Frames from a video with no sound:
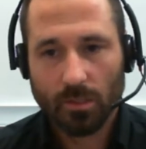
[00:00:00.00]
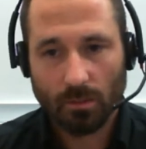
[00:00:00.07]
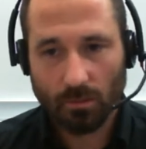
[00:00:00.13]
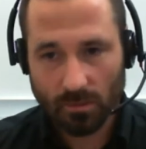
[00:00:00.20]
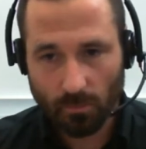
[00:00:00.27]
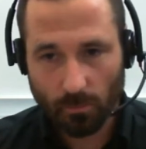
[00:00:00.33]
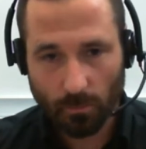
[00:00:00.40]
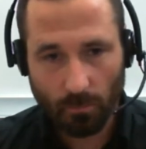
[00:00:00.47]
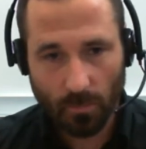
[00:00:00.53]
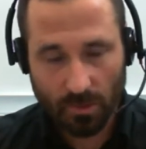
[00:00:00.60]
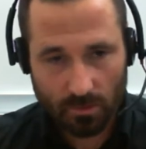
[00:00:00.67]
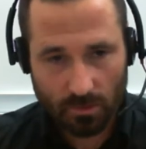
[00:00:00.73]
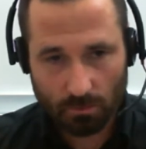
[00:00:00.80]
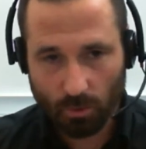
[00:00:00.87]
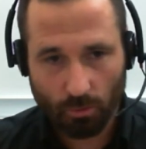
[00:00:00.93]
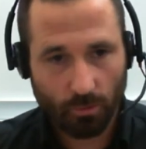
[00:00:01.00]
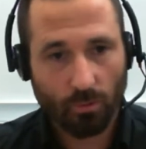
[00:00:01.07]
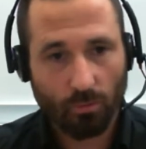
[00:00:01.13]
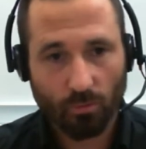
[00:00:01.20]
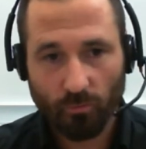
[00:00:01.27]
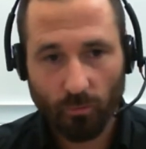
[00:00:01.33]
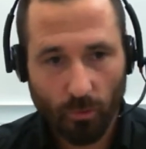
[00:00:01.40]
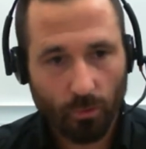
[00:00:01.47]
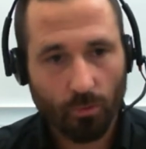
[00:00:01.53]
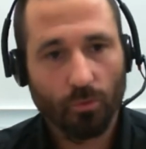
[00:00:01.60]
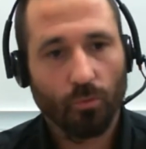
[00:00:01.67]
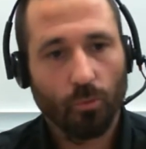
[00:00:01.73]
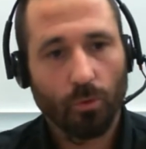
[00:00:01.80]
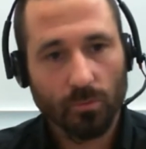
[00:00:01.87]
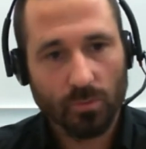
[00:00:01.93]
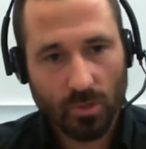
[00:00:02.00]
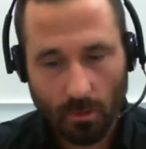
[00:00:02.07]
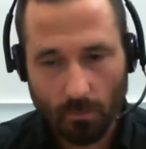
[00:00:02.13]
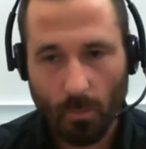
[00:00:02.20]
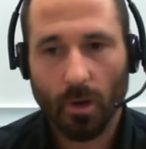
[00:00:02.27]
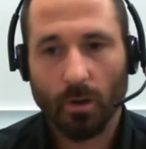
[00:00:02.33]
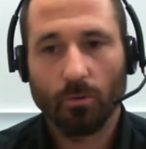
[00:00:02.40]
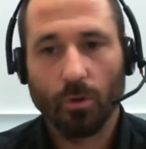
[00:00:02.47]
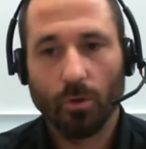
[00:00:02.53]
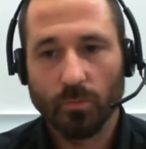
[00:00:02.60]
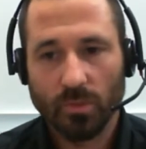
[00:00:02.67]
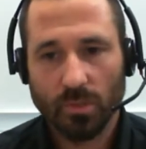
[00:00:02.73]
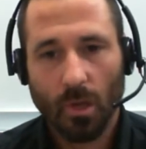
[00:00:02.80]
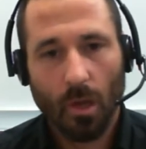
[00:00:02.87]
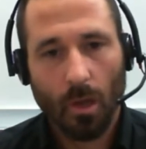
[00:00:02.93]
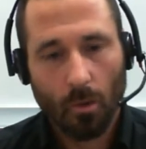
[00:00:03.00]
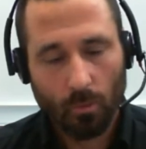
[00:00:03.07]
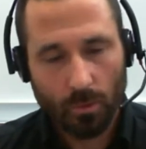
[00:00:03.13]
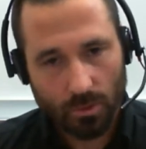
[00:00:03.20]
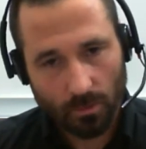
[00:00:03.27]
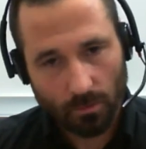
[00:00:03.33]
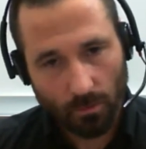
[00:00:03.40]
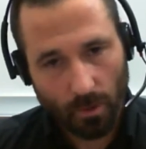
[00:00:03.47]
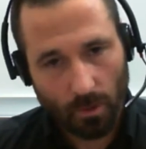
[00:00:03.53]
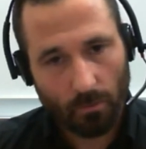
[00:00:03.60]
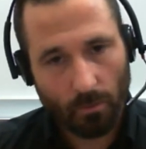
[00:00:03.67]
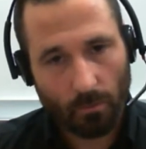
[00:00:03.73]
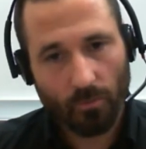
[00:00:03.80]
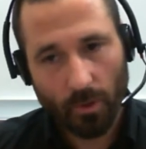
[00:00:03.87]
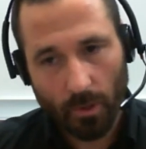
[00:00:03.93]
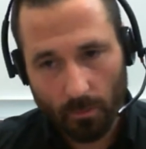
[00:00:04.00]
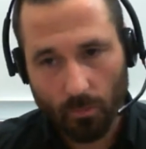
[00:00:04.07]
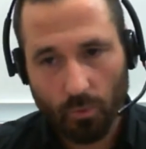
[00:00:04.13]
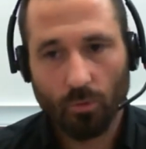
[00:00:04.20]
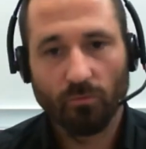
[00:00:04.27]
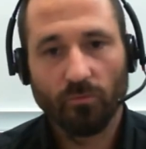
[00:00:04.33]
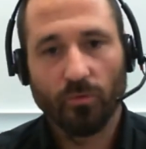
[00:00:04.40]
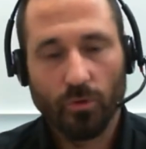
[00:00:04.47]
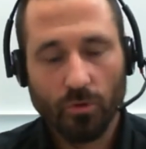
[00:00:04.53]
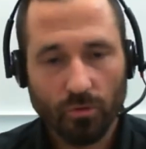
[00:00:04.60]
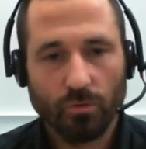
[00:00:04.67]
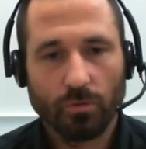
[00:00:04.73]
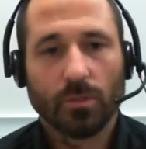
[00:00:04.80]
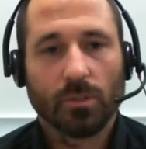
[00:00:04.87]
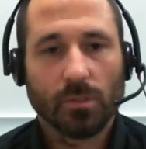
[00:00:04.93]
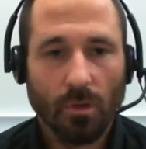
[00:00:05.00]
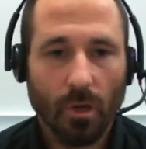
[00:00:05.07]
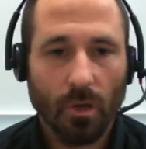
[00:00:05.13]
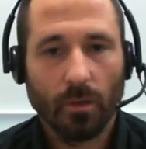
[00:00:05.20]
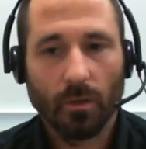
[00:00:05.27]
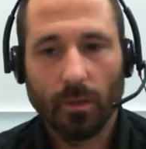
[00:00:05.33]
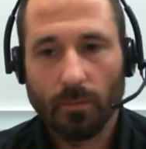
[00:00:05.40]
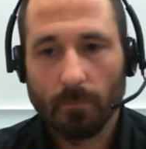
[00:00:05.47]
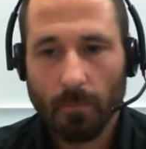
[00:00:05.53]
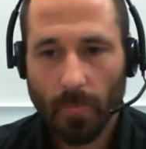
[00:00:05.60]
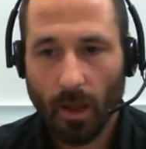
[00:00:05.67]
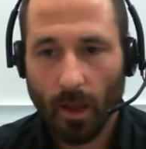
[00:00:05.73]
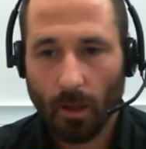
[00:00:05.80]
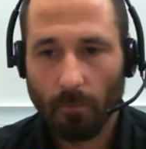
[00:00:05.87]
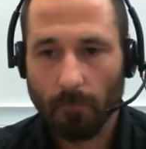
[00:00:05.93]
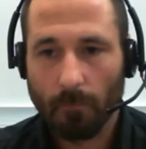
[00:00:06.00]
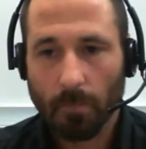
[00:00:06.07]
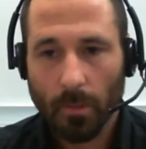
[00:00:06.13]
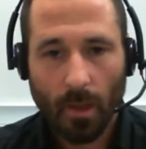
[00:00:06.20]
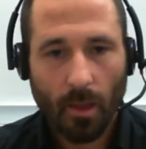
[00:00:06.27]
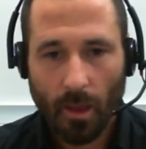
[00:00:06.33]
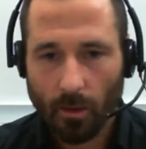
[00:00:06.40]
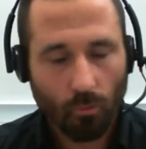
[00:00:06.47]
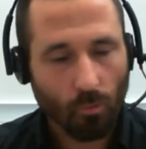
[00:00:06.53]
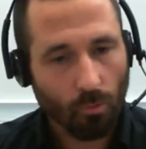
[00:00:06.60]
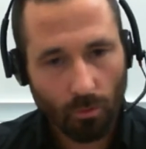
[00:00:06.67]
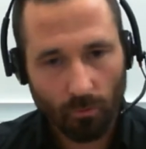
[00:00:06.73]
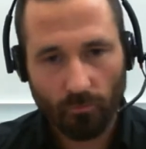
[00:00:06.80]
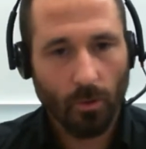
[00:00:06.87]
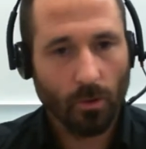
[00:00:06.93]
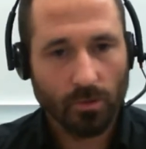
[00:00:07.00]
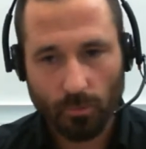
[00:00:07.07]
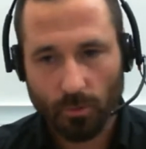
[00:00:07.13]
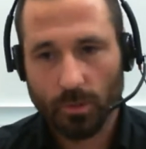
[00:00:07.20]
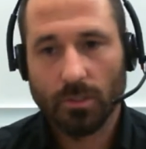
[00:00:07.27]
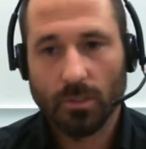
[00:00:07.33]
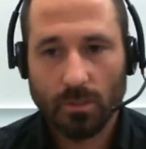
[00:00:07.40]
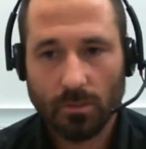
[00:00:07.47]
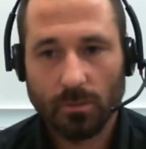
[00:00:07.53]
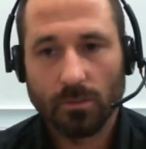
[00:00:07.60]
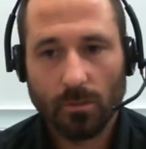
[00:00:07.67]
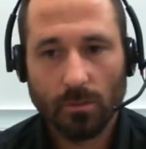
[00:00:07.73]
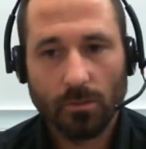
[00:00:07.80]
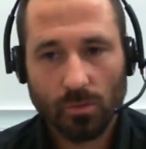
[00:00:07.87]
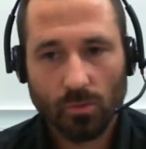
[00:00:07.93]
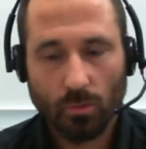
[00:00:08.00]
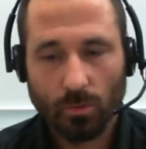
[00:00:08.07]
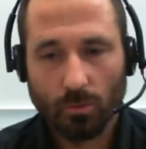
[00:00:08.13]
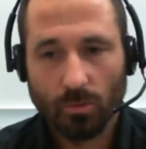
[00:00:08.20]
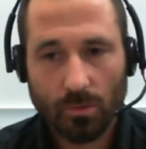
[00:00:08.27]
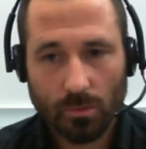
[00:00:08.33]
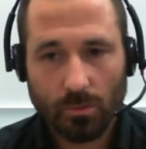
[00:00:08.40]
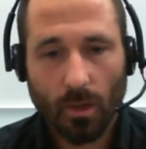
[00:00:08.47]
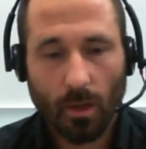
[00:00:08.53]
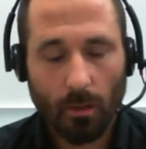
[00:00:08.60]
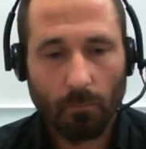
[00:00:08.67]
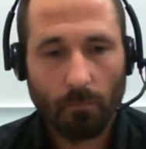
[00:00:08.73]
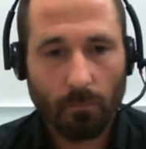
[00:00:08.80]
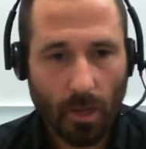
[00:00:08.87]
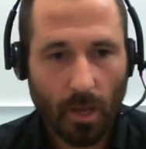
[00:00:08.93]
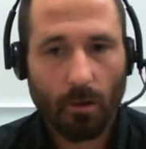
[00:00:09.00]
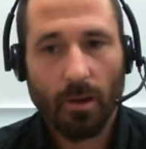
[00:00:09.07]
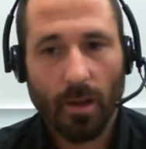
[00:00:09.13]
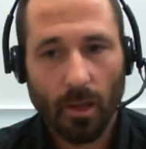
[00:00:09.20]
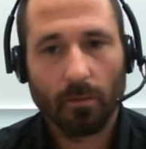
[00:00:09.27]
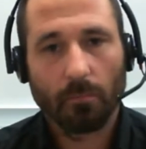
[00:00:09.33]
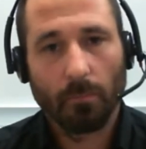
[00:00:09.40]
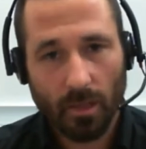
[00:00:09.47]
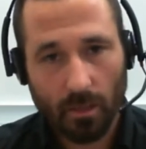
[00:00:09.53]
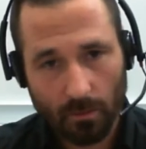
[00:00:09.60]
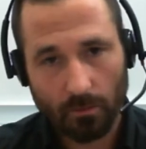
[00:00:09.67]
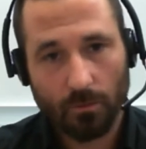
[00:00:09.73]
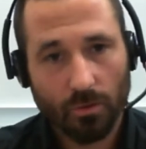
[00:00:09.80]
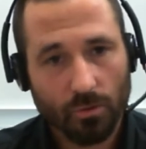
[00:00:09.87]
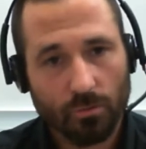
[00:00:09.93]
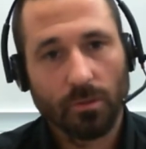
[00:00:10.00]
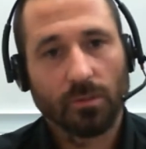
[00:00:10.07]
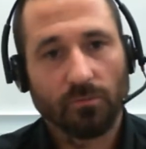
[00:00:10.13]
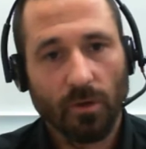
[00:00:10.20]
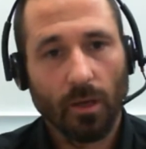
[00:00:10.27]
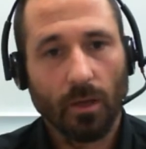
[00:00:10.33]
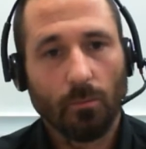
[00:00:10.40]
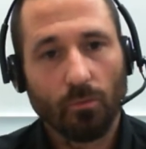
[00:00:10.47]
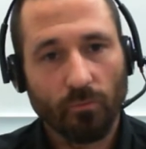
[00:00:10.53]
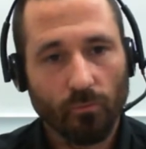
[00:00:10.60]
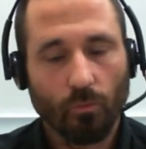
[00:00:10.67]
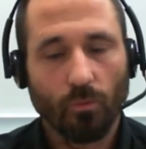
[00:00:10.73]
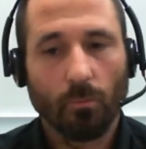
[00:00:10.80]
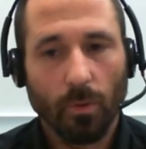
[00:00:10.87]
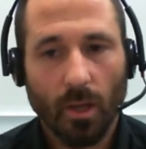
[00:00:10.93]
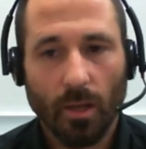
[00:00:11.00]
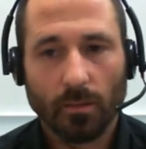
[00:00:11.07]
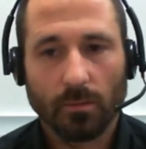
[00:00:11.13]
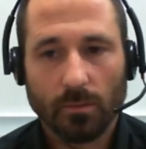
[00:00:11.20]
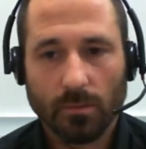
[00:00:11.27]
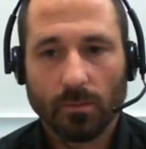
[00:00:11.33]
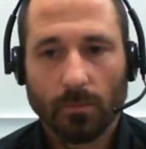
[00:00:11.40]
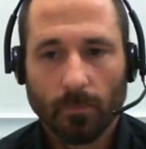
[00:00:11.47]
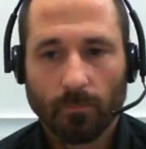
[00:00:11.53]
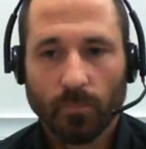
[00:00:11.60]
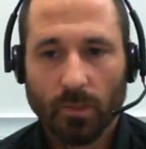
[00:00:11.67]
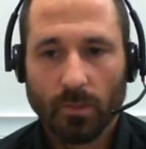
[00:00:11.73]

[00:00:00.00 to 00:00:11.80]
So it's critical for the earthworms and the microbes, which are really important for nutrient cycling and all of those processes that the soils carry out, making the nutrients available for the plants.